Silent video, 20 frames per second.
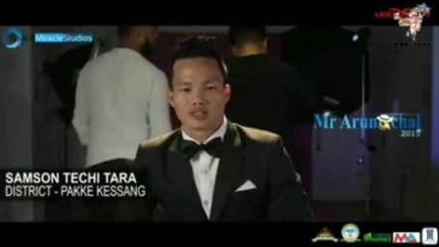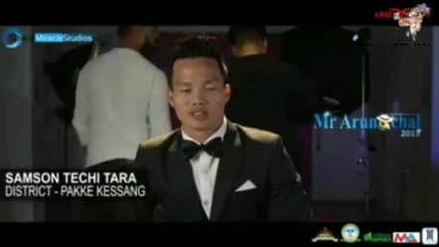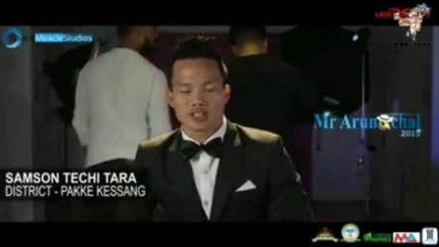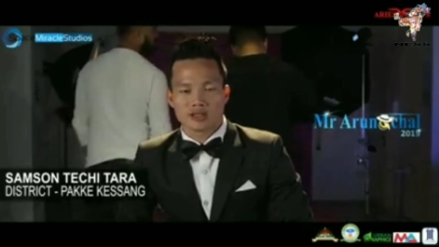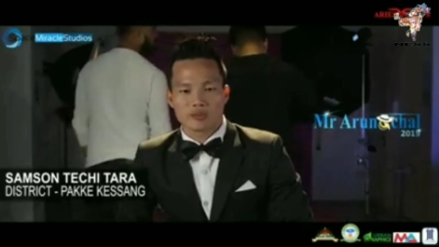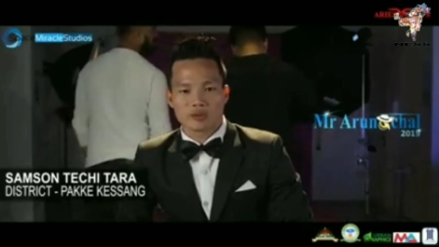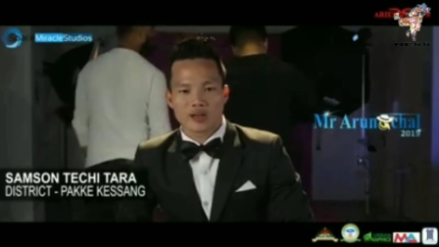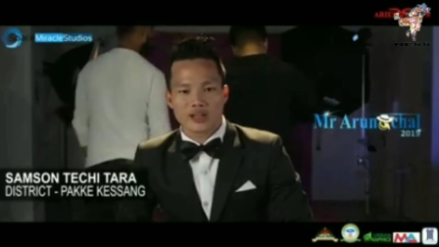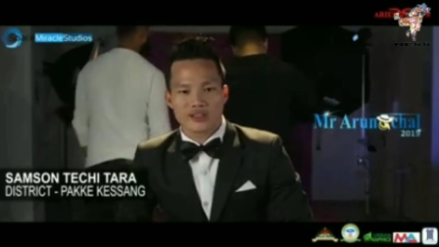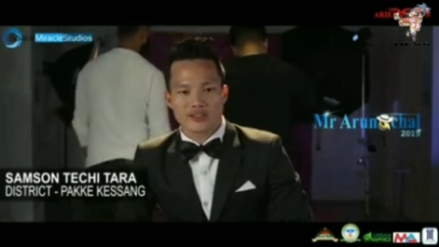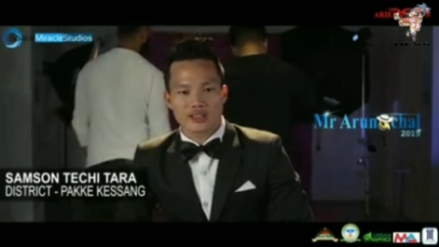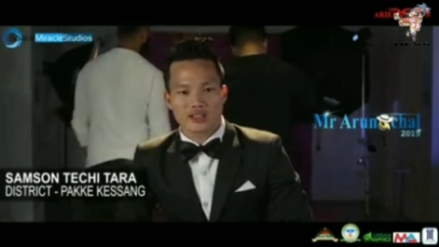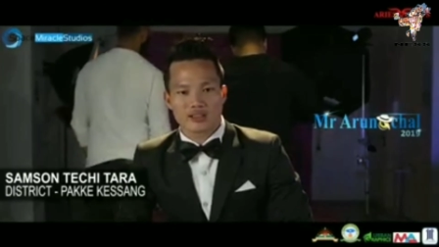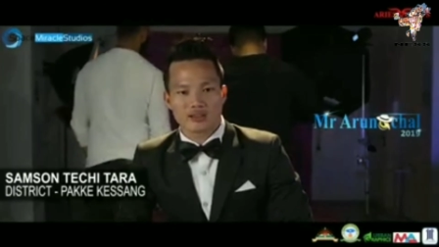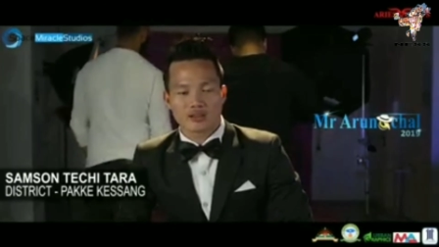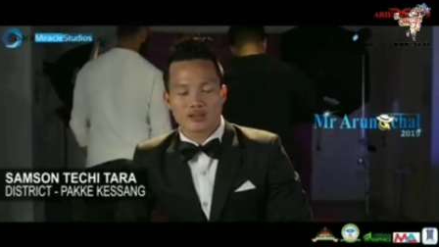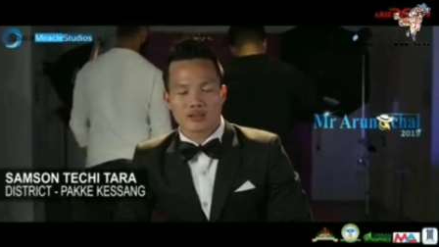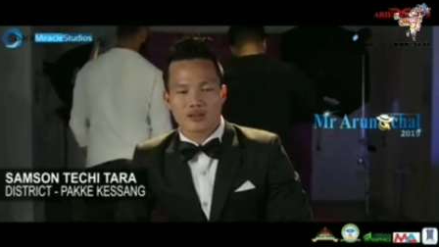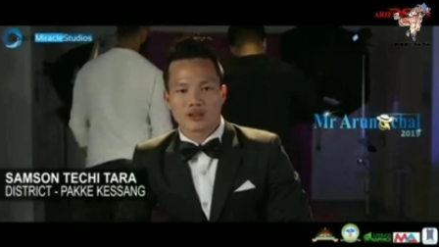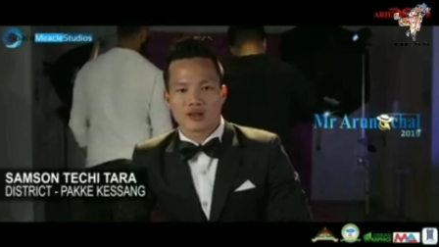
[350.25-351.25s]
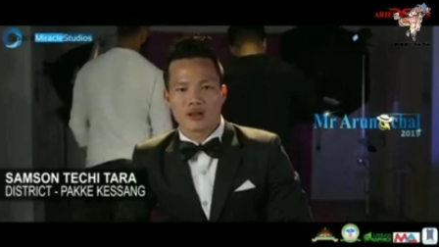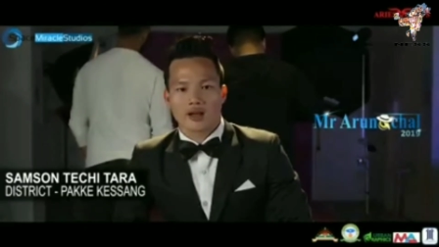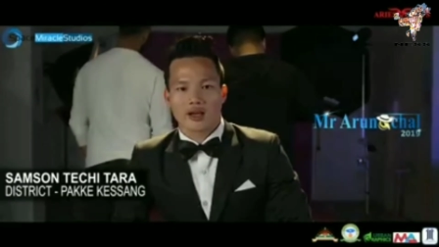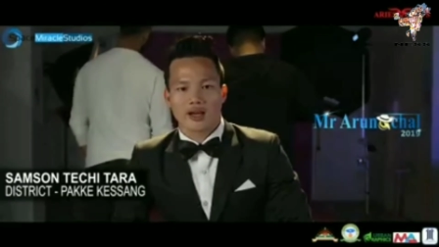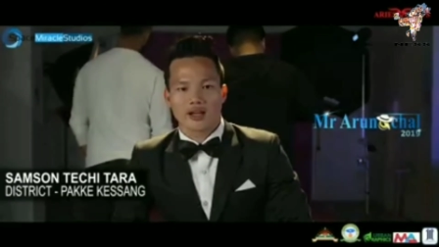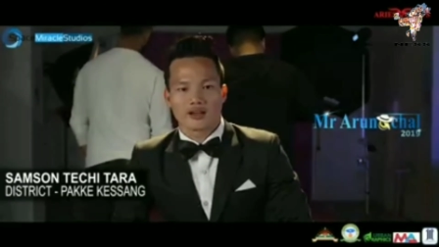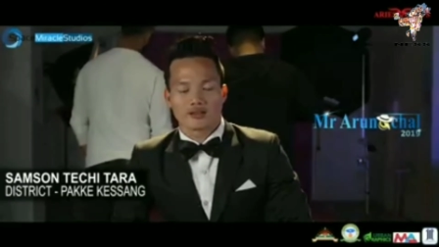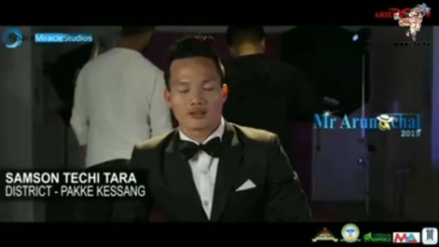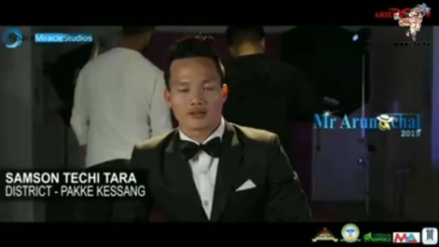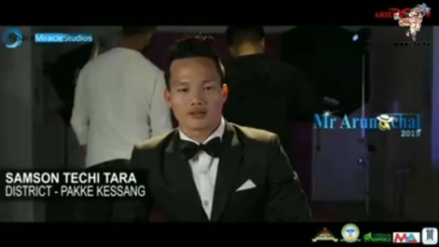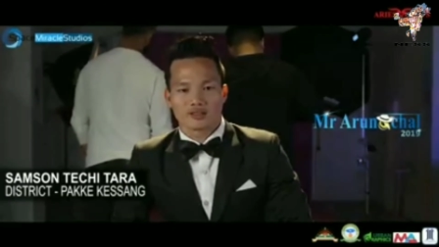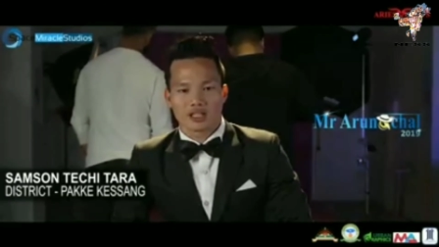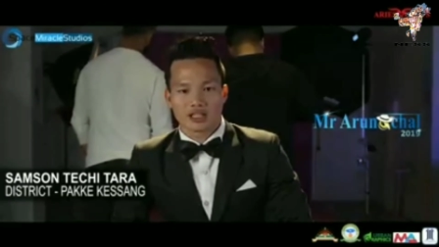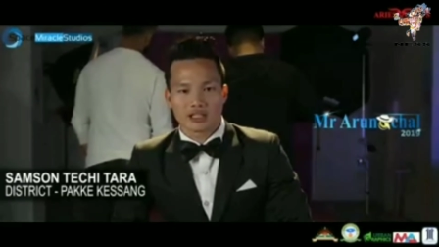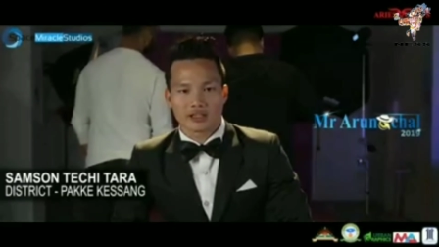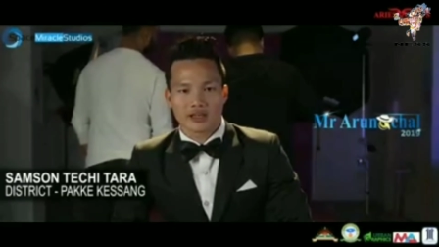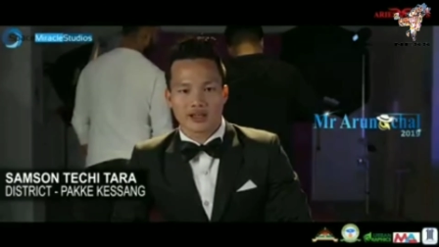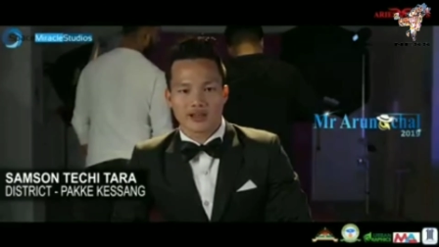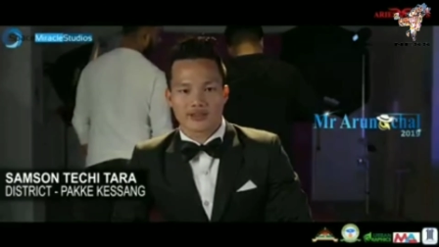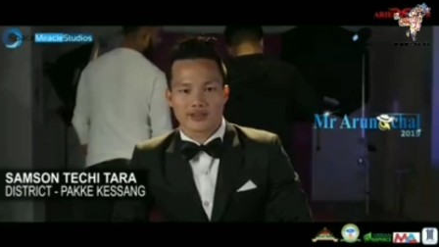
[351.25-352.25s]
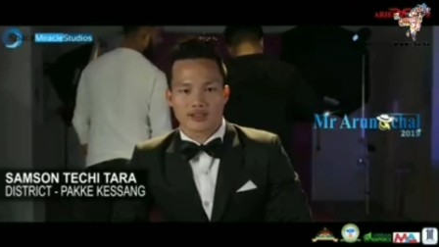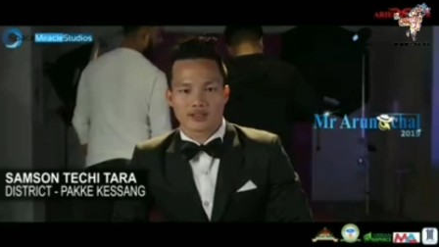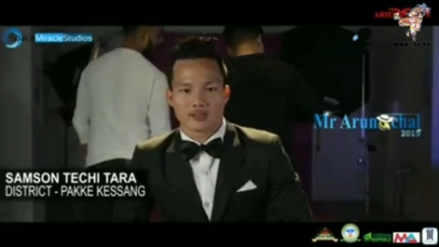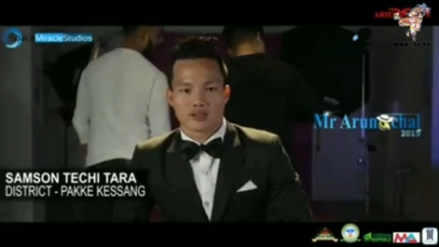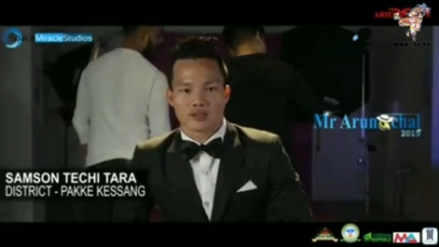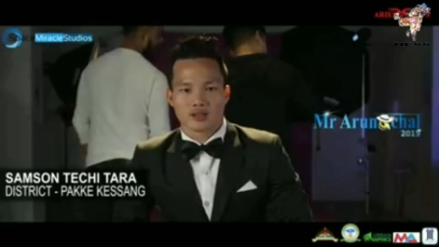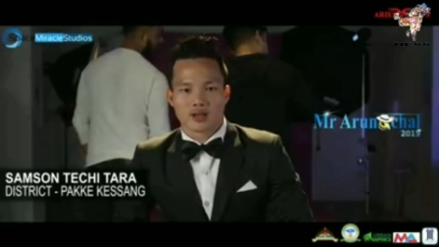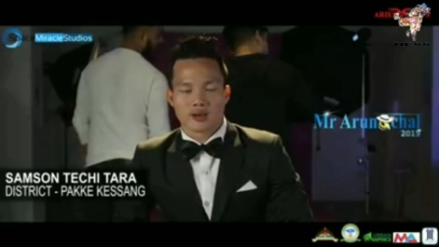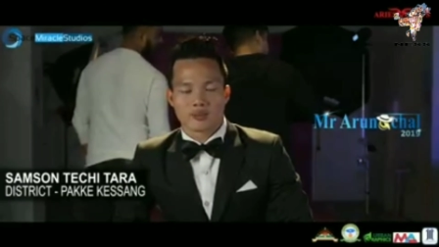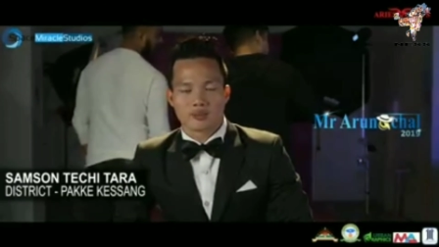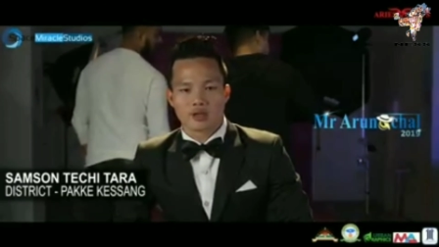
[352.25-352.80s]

determination and dedication.